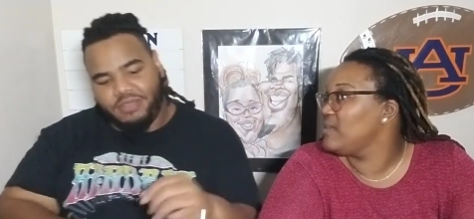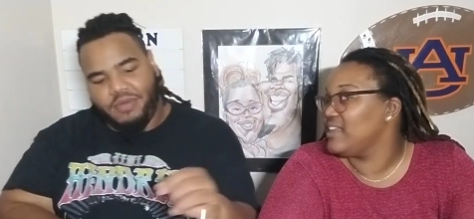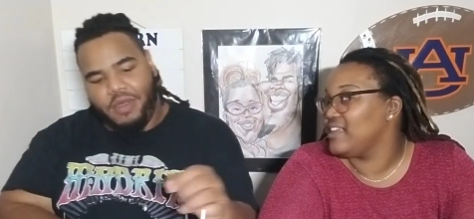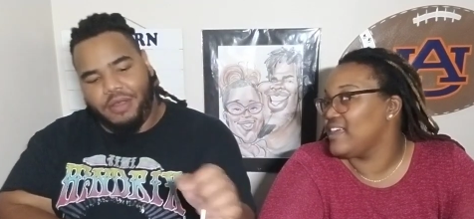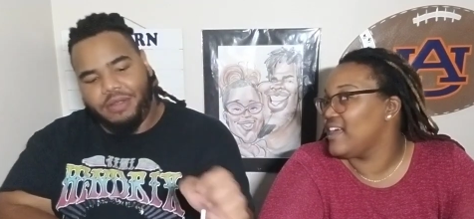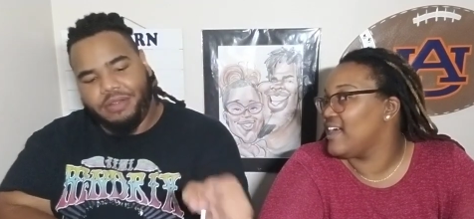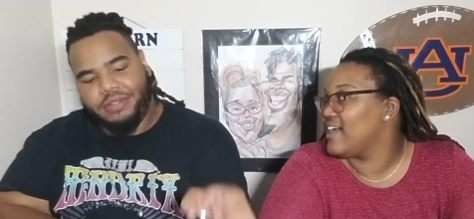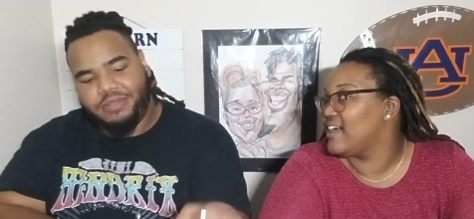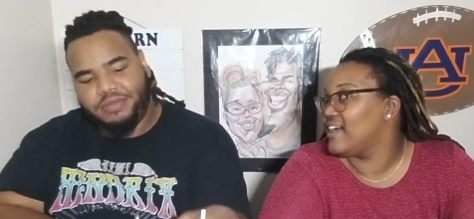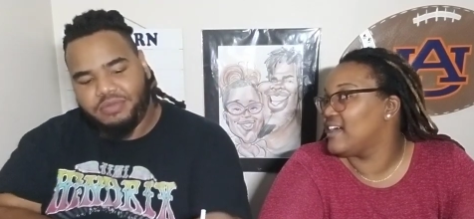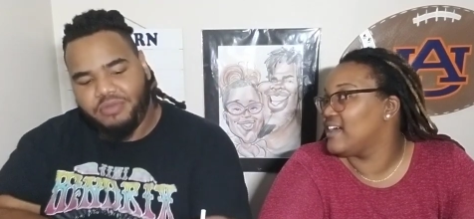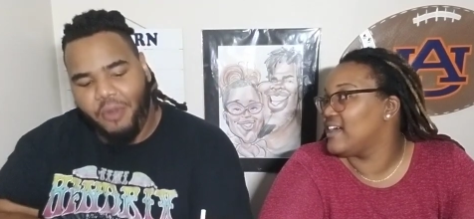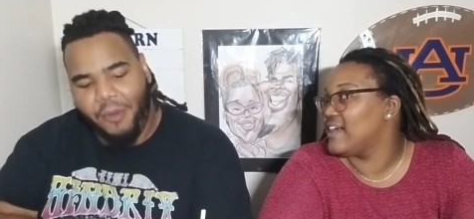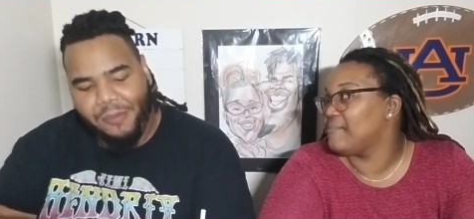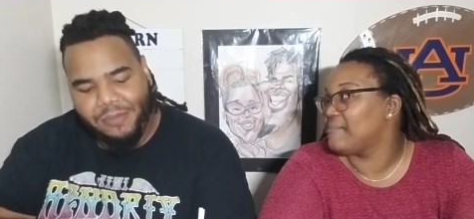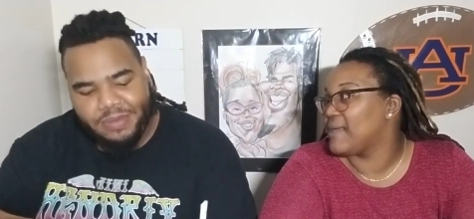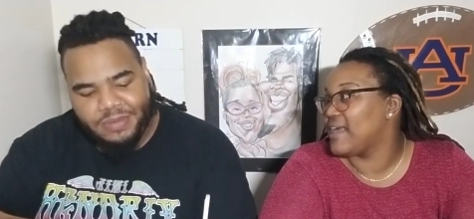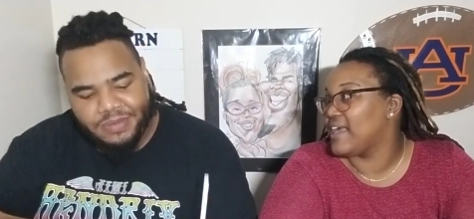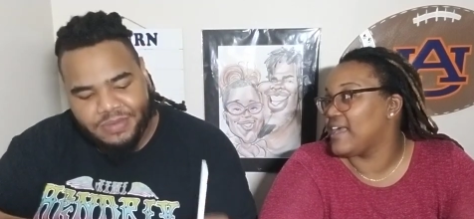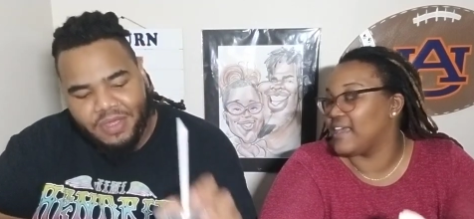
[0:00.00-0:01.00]
Speaker 1: we uh uh-uh,
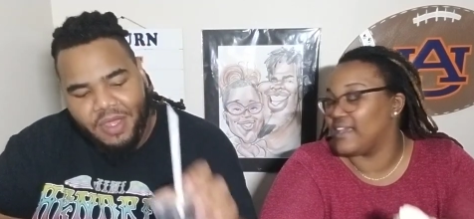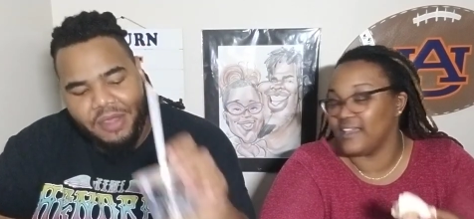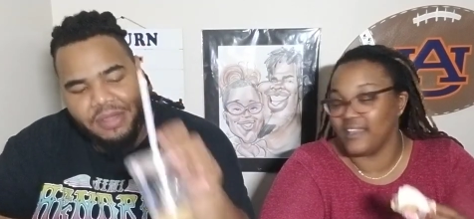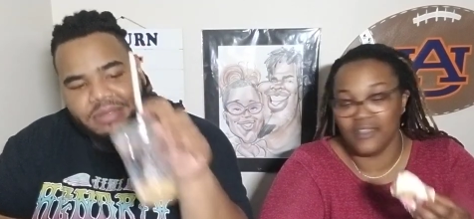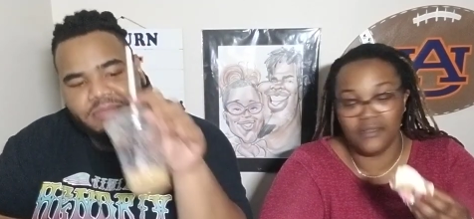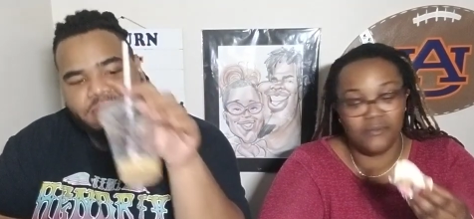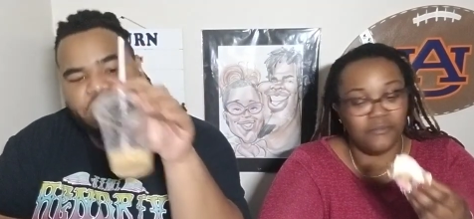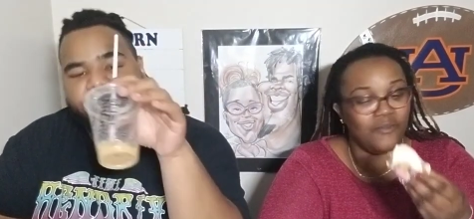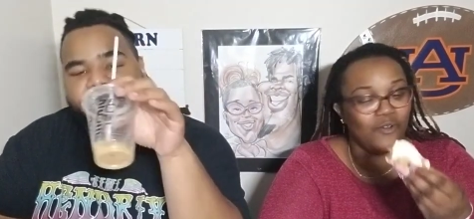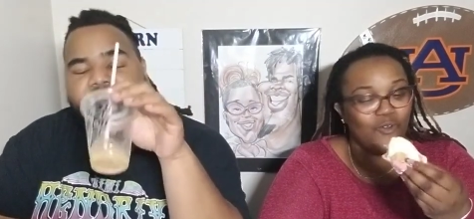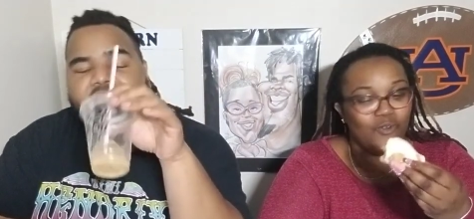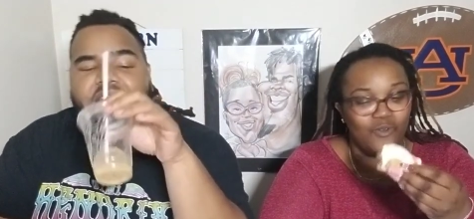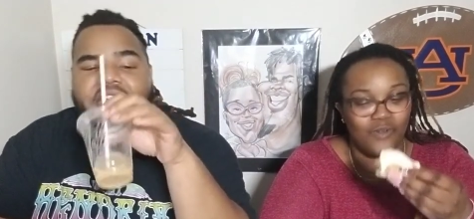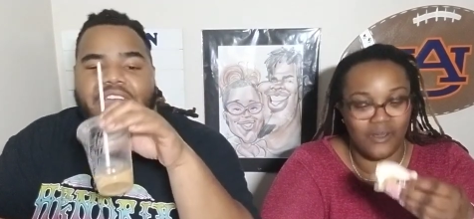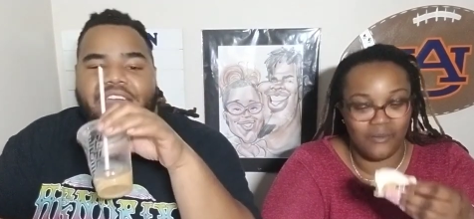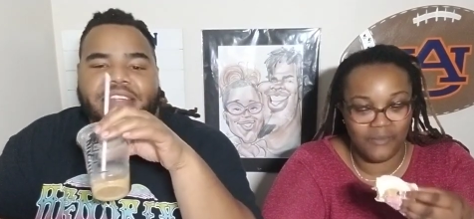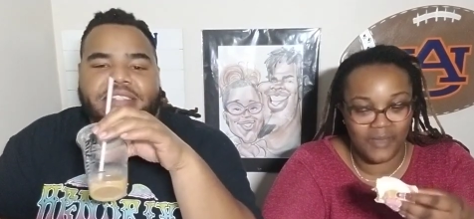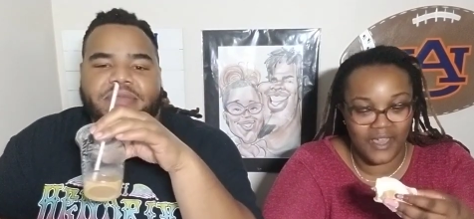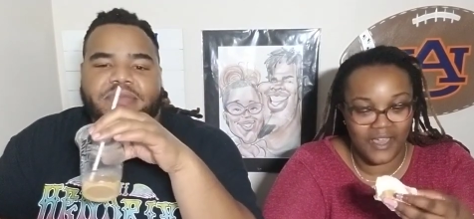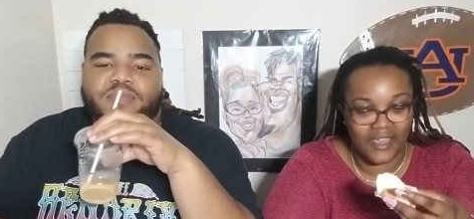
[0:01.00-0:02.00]
I'm mad. I'm mad. ooh,
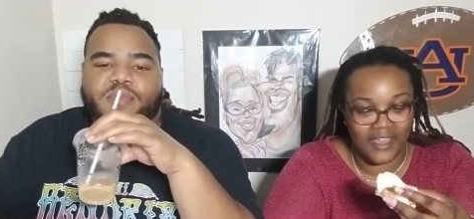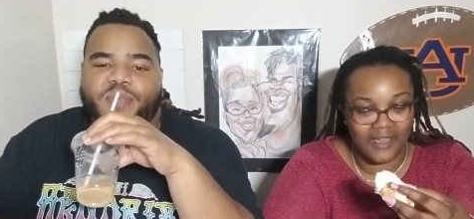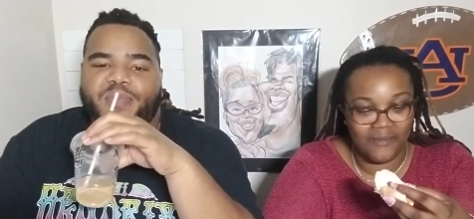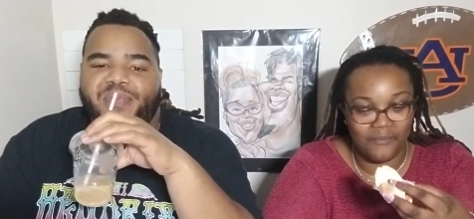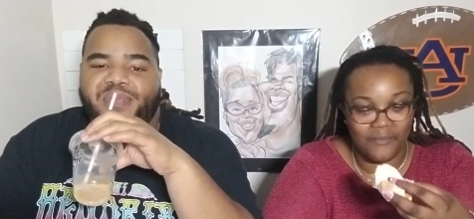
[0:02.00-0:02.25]
I'm mad.